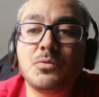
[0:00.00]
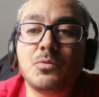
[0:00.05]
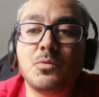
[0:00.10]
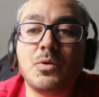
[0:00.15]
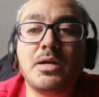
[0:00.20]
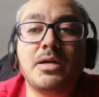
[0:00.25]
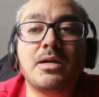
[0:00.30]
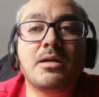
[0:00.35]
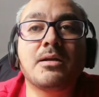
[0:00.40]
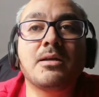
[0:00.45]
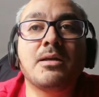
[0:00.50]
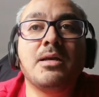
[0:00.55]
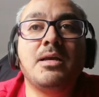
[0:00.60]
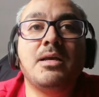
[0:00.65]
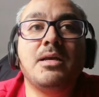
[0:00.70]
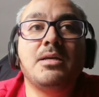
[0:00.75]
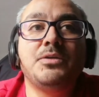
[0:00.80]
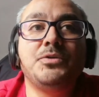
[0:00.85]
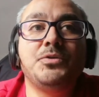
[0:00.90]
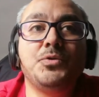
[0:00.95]
where
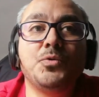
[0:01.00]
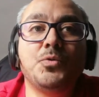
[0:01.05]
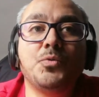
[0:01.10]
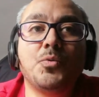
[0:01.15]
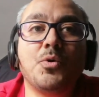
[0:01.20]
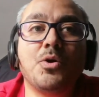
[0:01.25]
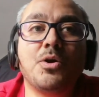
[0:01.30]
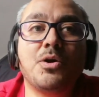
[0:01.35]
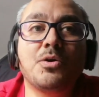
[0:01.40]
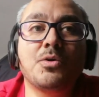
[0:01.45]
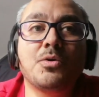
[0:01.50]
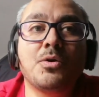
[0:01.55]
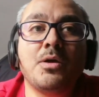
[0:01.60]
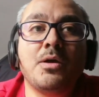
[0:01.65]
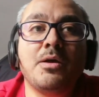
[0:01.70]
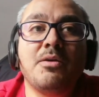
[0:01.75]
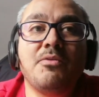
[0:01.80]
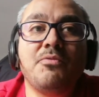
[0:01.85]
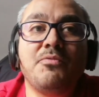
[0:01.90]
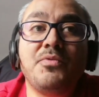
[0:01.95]
you work
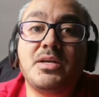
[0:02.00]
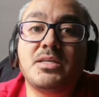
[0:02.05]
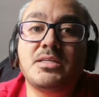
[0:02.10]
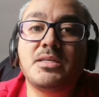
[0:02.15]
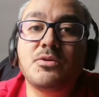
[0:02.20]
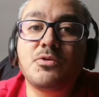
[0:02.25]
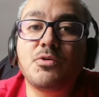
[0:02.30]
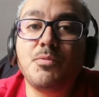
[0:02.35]
fixing